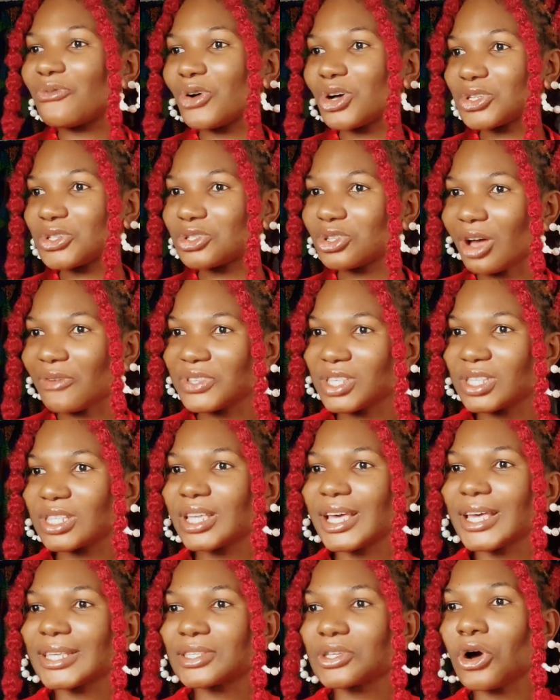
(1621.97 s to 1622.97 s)
for
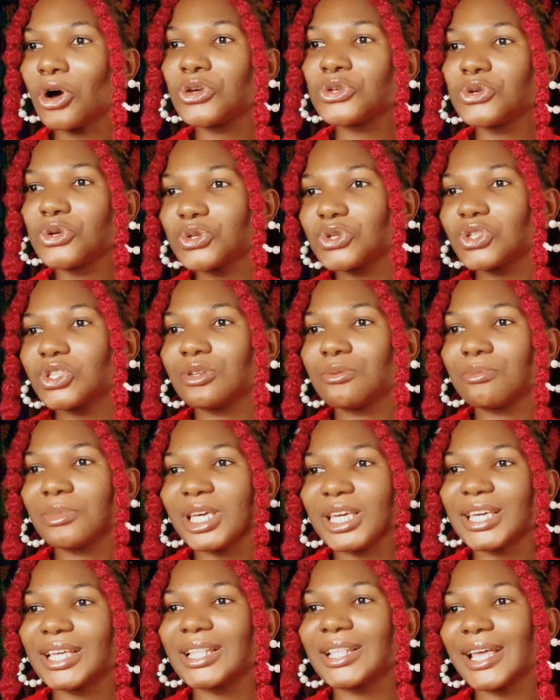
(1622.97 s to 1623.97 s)
softness, or use to
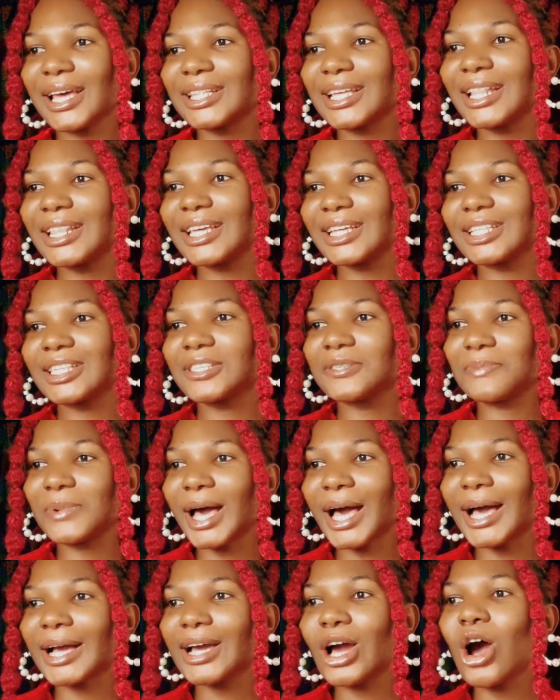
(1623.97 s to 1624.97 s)
make leather ladies
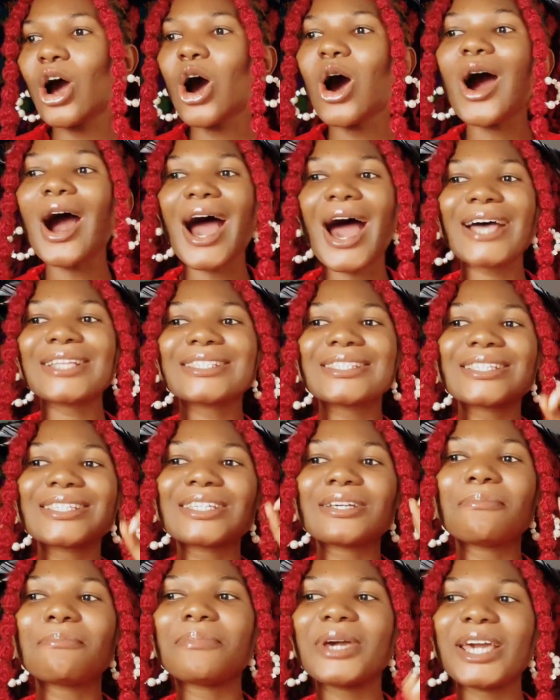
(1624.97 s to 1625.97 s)
bag, or add to
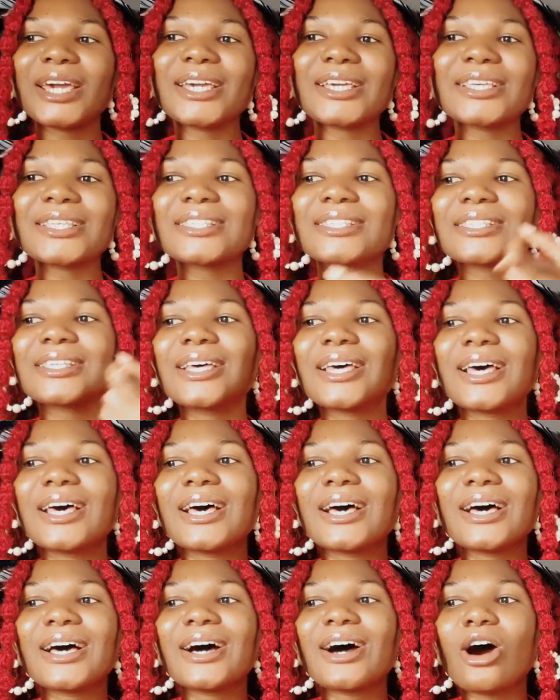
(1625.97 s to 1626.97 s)
the base
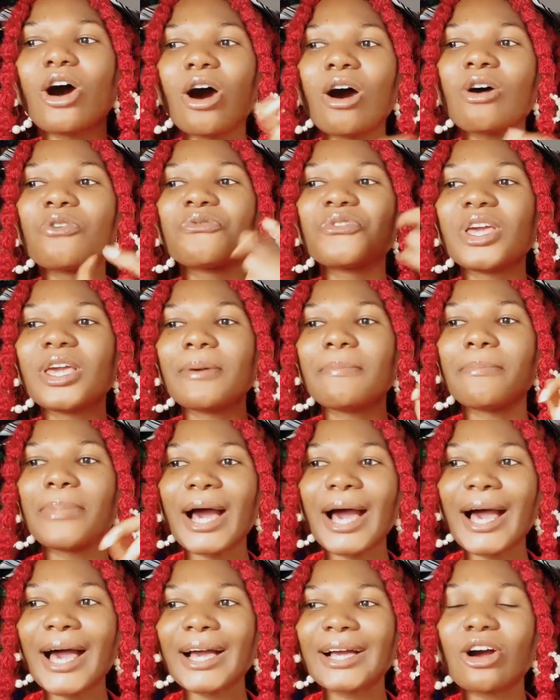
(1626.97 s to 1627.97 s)
of a
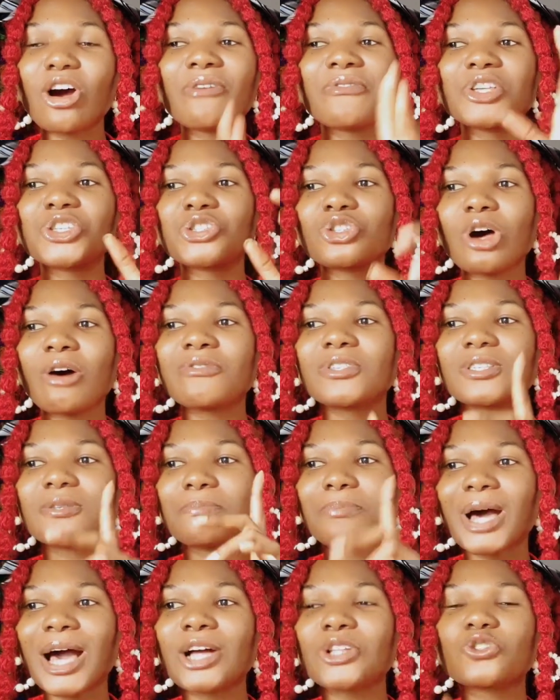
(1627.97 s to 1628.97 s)
bag, of a
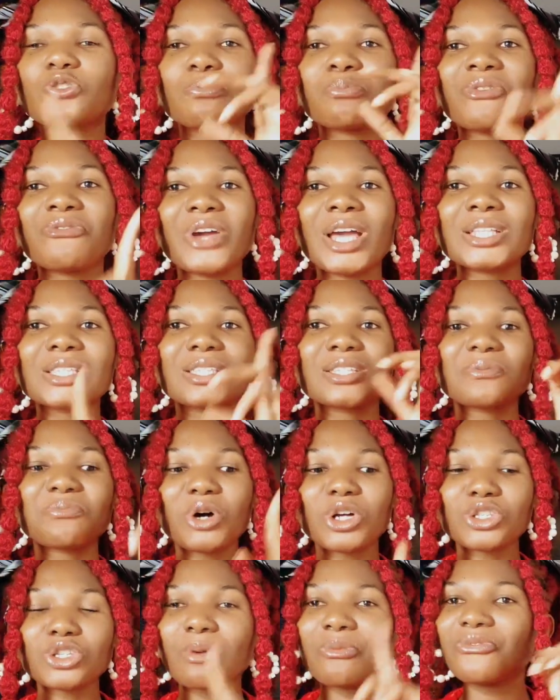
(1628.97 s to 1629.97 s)
soft bag, to prevent the
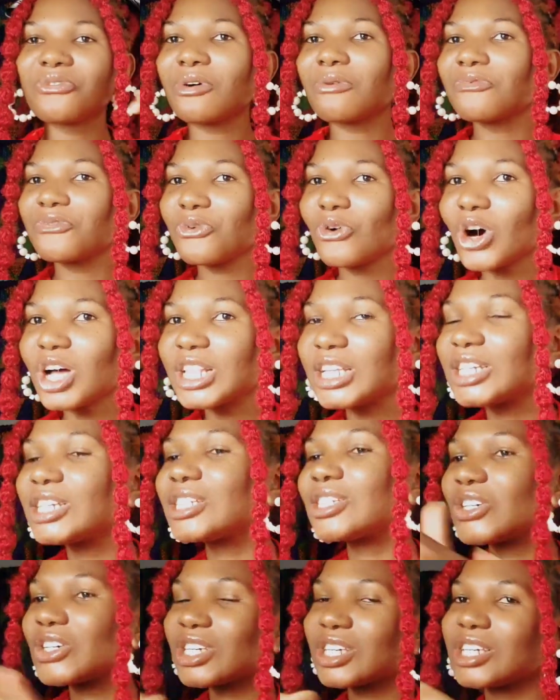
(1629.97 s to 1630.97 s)
bottom from
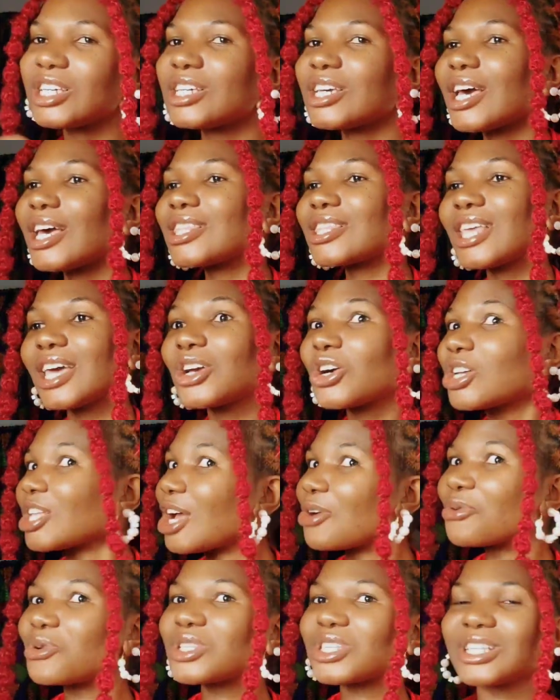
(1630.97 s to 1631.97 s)
falling. Okay, I thank God
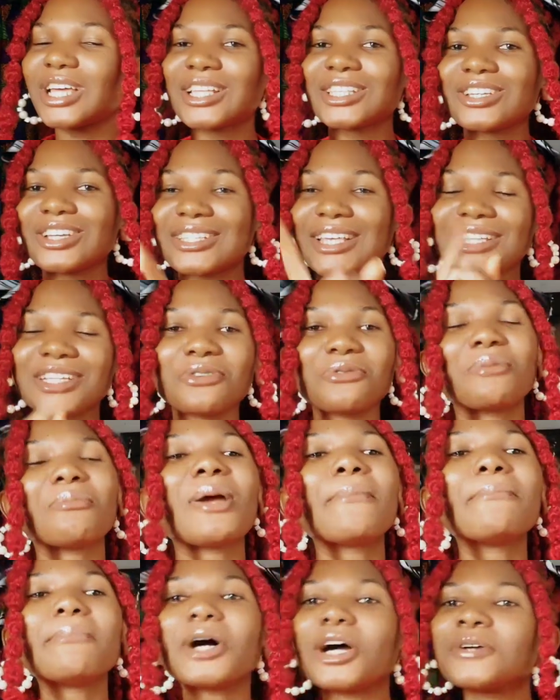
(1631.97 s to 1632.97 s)
I wrote that because I didn't
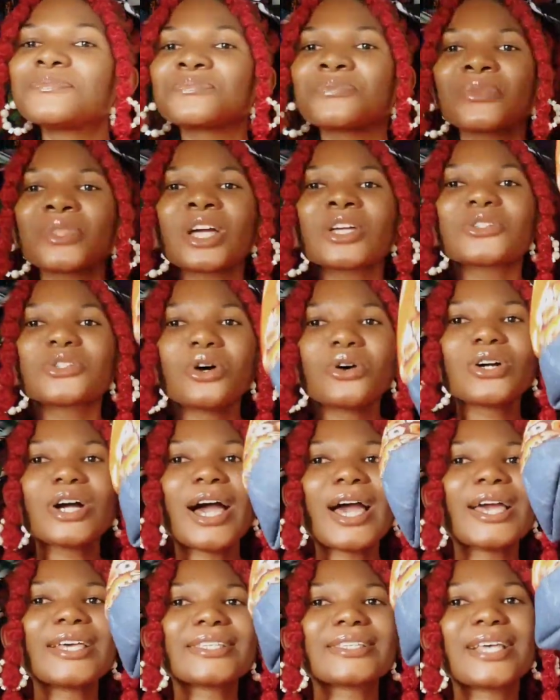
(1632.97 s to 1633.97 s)
remember. So
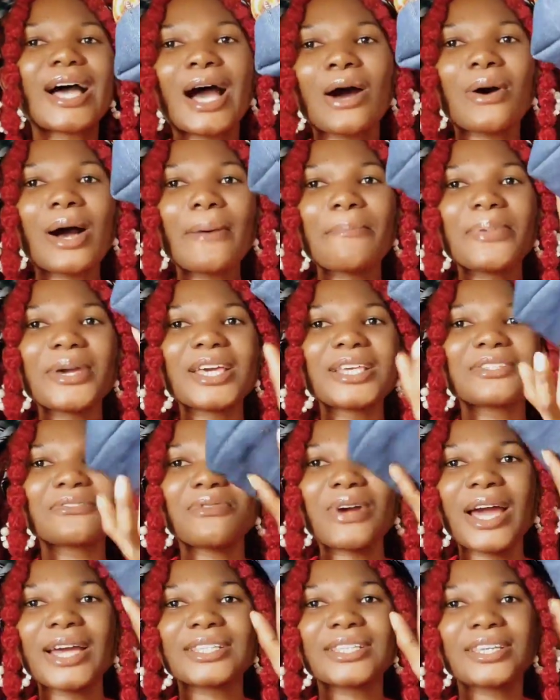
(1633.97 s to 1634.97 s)
guys, our
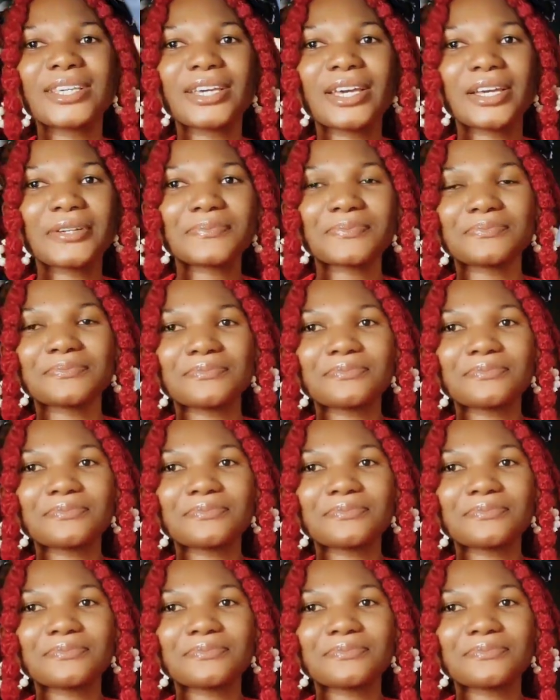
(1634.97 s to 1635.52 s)
base right here,